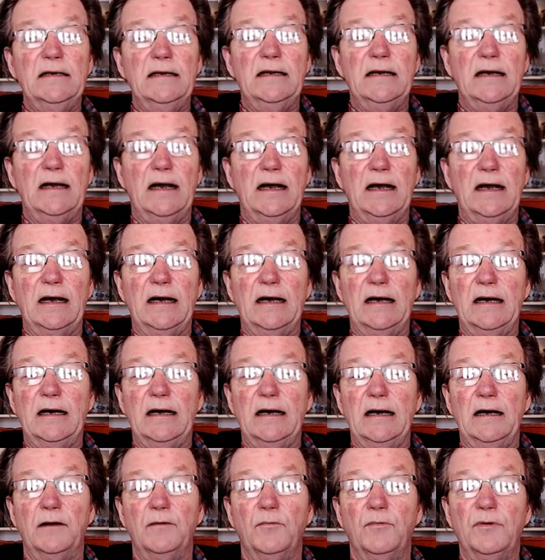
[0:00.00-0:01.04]

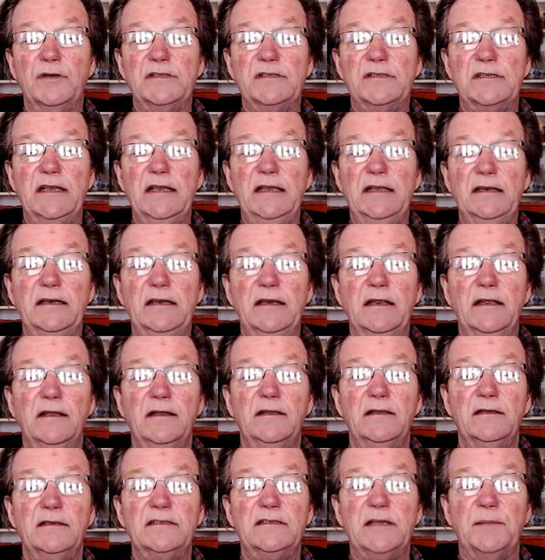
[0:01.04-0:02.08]
was in
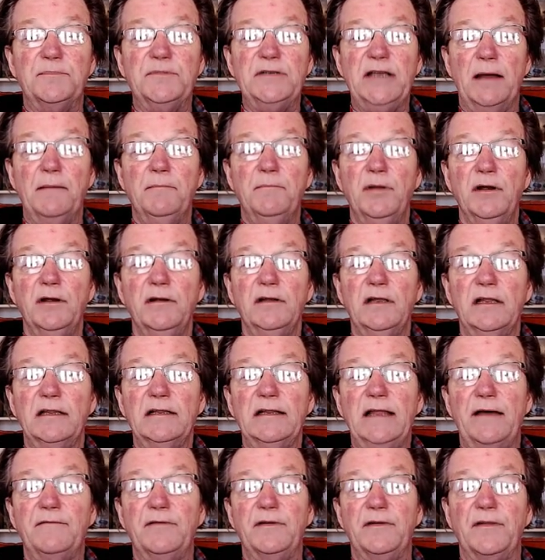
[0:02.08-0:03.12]
September
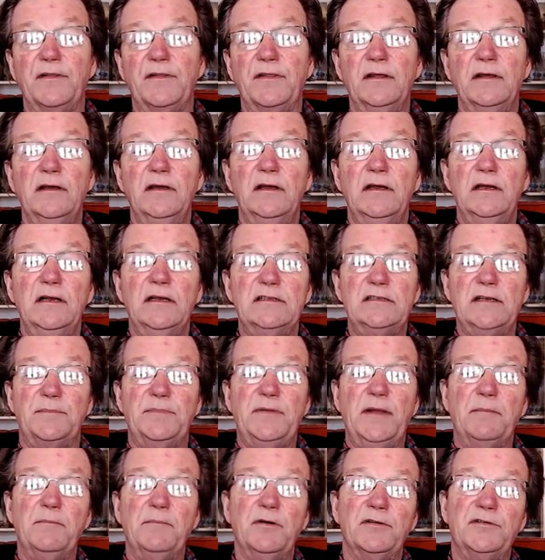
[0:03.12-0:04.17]
11th,
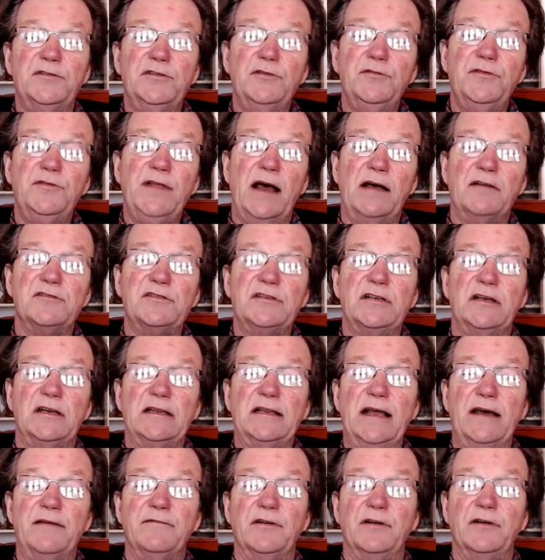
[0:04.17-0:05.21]
September of
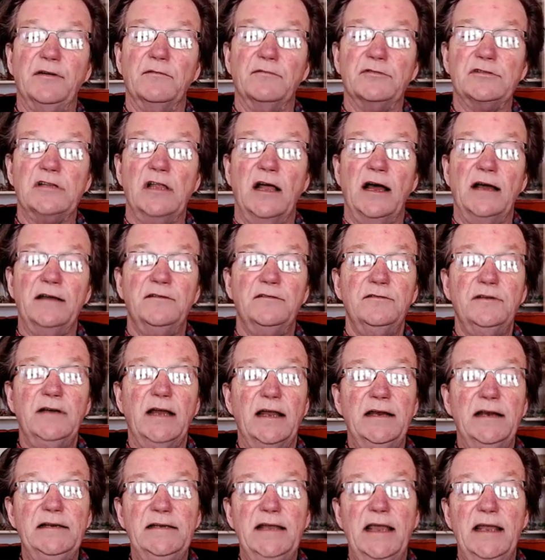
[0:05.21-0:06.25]
2011. It was lot
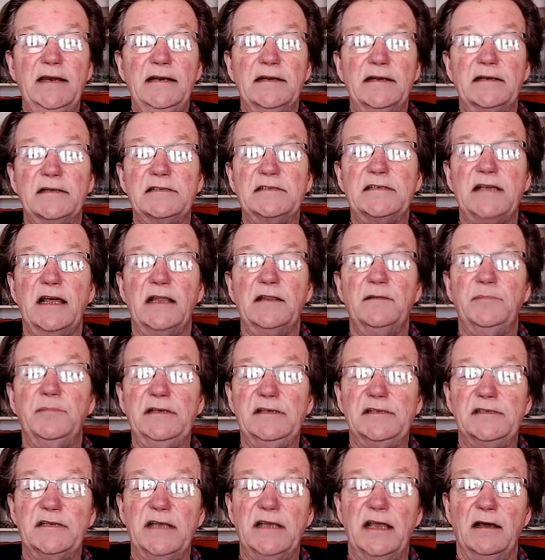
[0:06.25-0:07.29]
298 at a
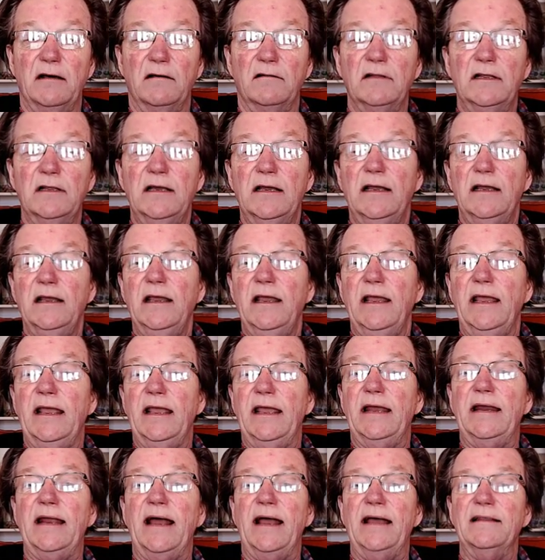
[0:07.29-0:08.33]
Sotheby's sale.
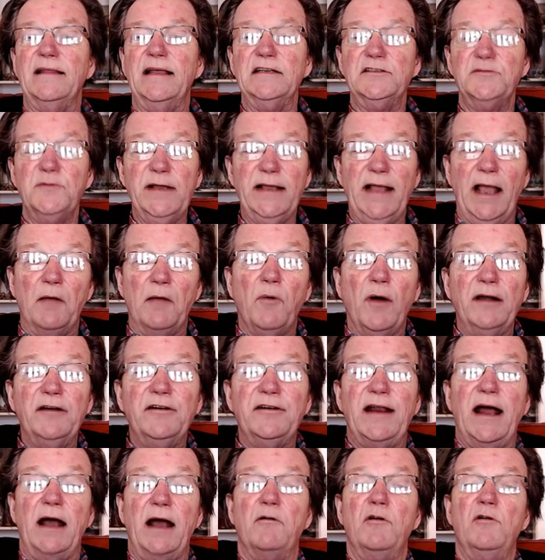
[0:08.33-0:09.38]
And last week I
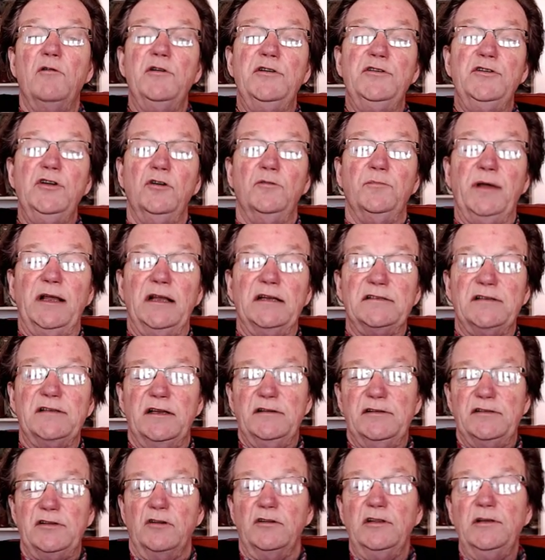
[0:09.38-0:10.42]
wondered how it would do, because
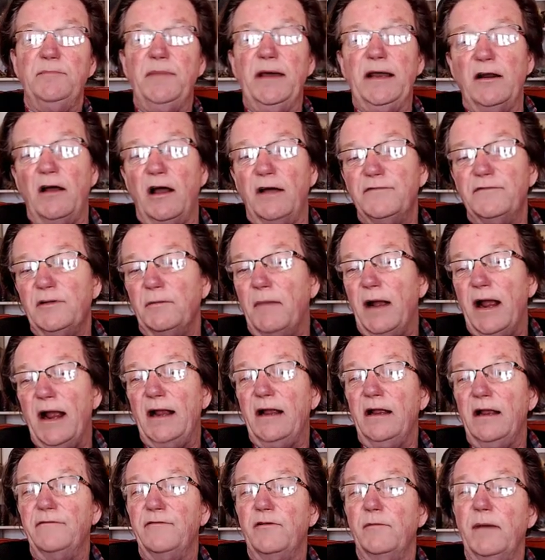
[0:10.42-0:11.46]
it's only been off the
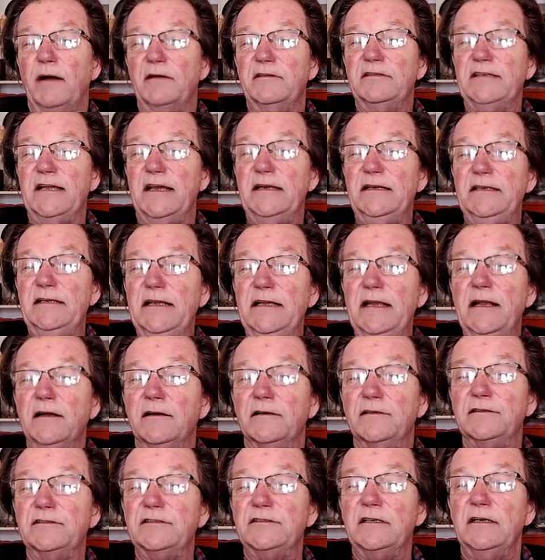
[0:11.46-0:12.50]
market for about 10
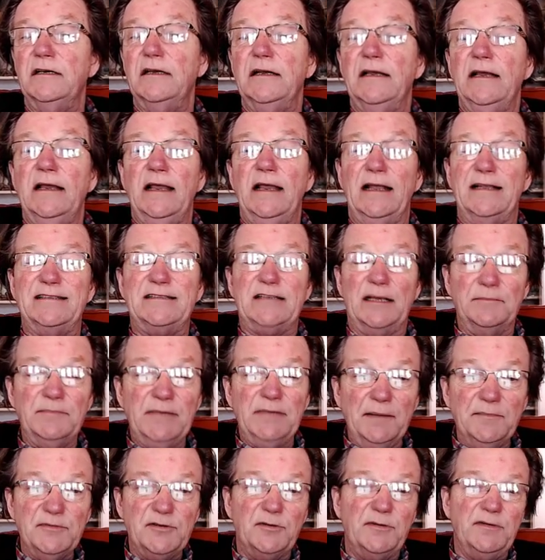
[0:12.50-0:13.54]
years. And
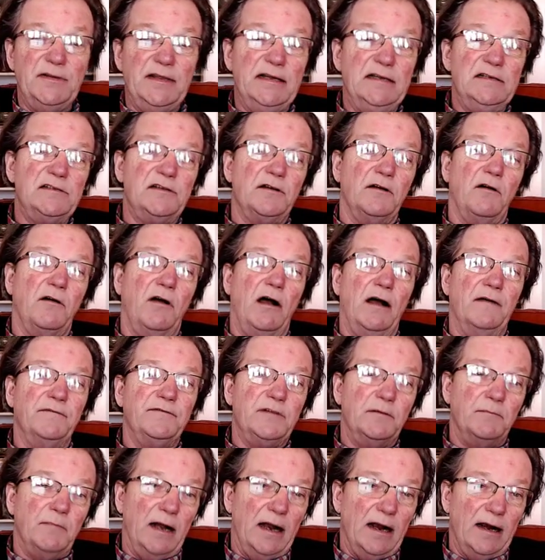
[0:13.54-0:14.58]
sometimes when things are off
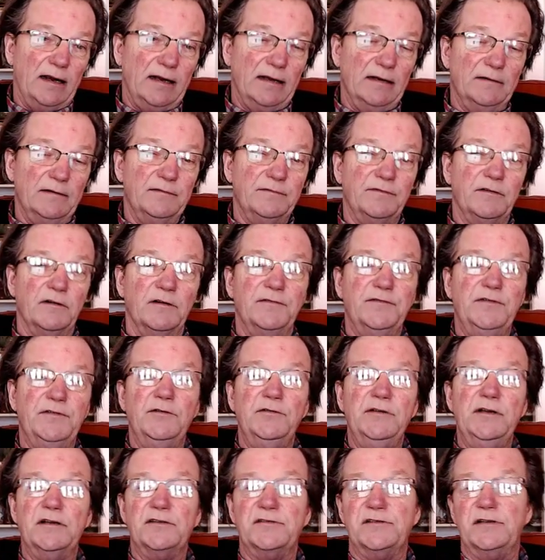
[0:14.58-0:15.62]
the market for a few
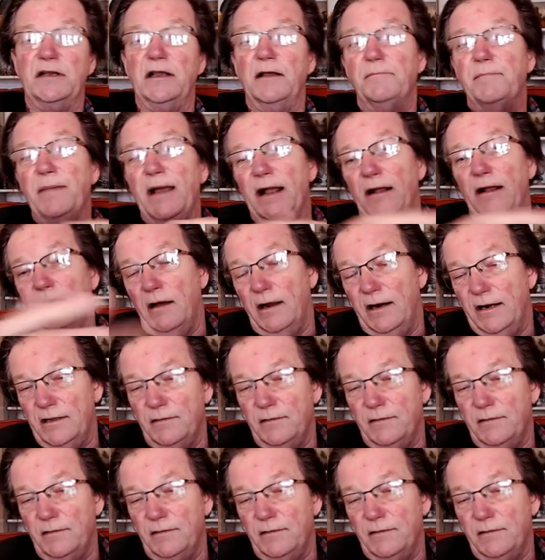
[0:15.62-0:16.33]
years, then come back onto